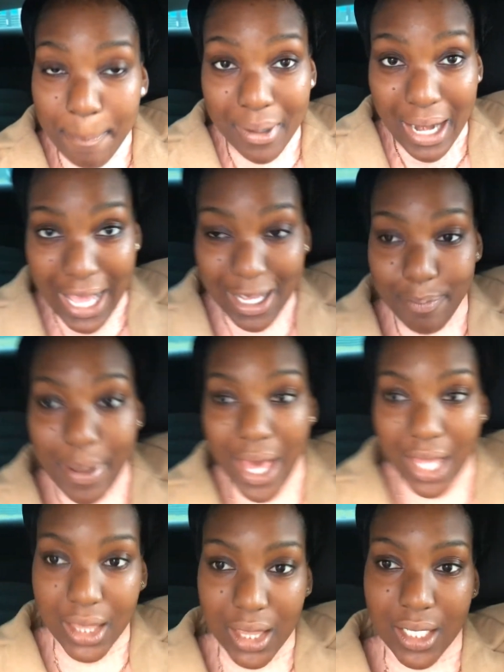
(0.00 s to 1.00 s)
Black
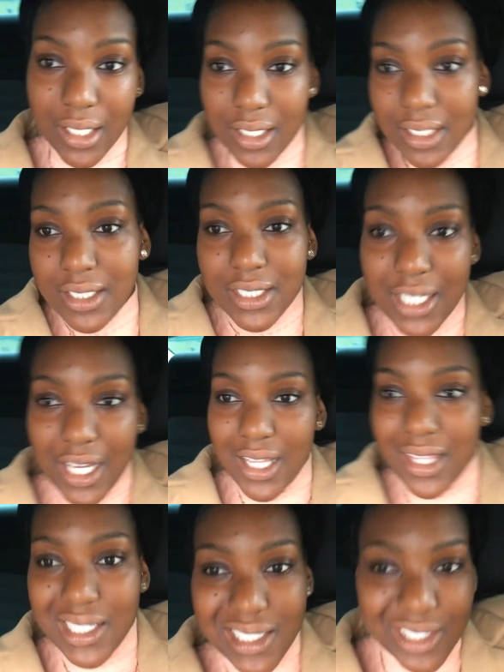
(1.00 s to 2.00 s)
Panther.
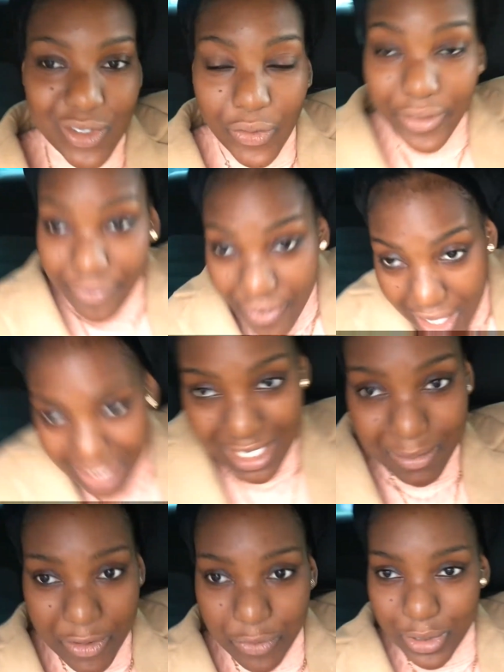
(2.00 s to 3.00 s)
And this is not the first
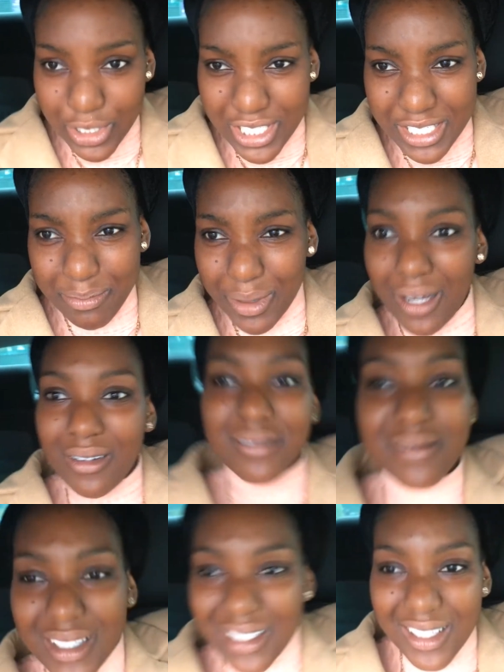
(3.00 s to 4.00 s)
time I've watched it, but
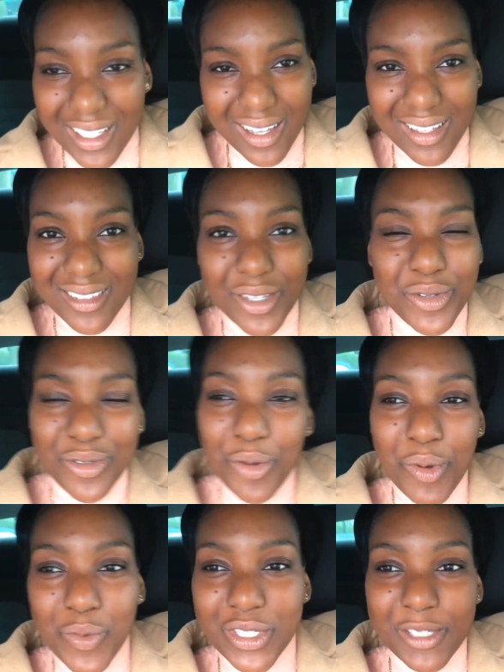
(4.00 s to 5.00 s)
if
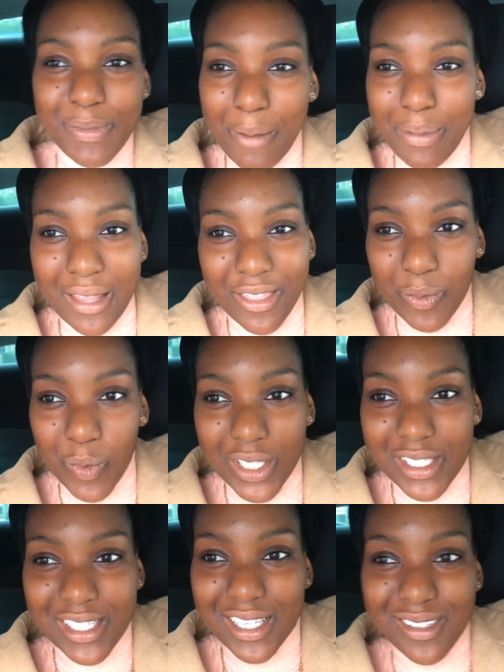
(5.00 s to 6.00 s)
no one watches Black Panther
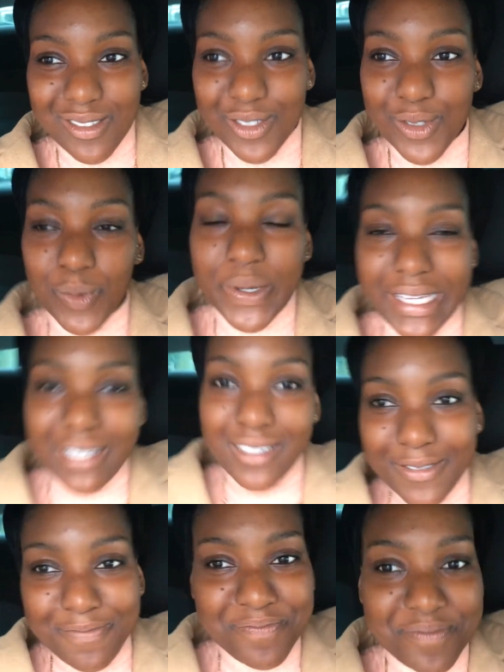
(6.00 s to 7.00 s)
once, that's just weird.
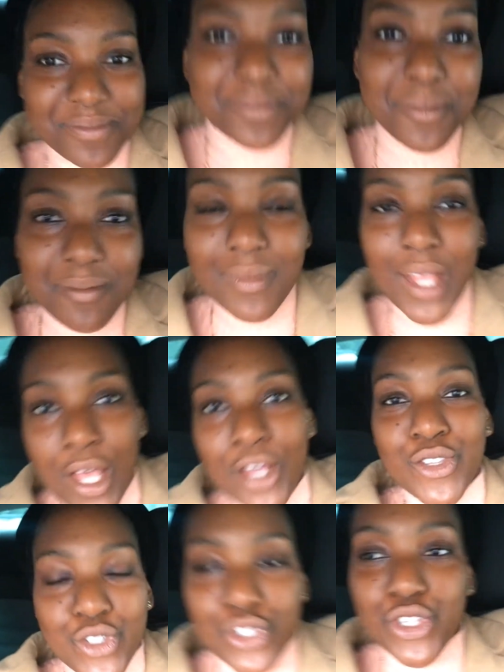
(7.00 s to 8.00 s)

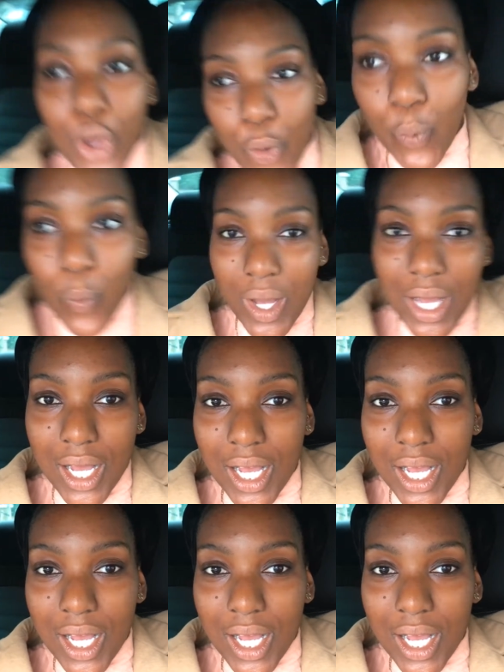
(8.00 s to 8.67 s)
So